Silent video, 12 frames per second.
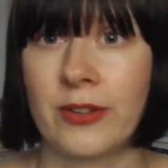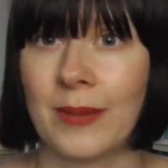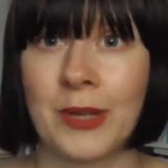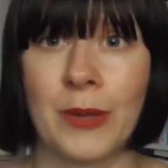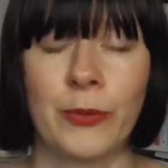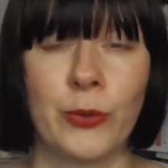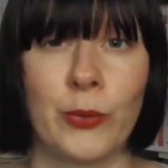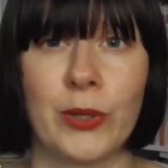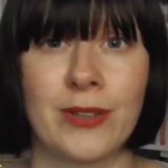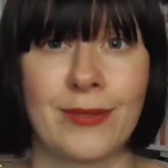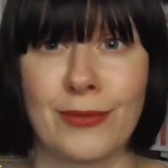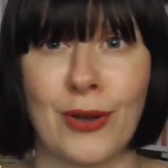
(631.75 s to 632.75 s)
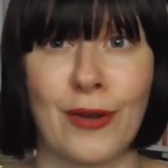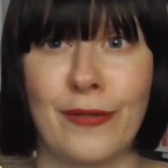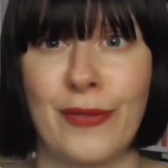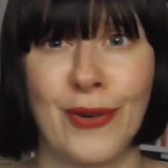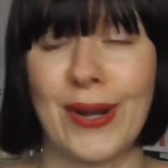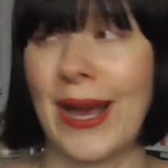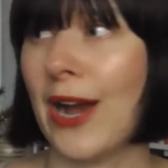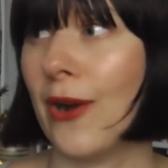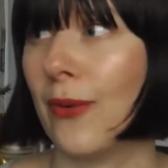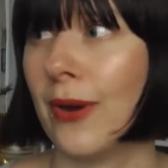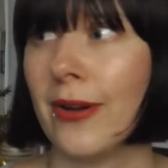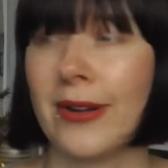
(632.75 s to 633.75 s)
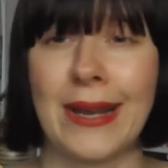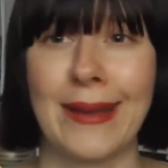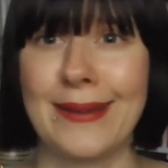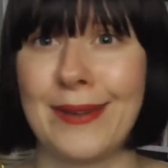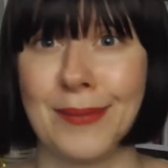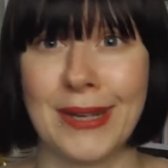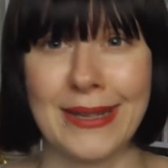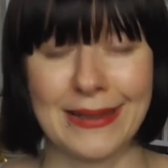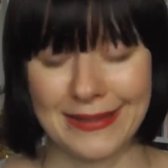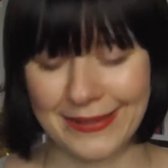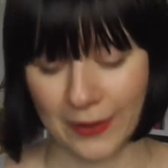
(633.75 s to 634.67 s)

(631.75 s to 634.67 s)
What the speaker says: Sometimes we would talk for an hour, 90 minutes.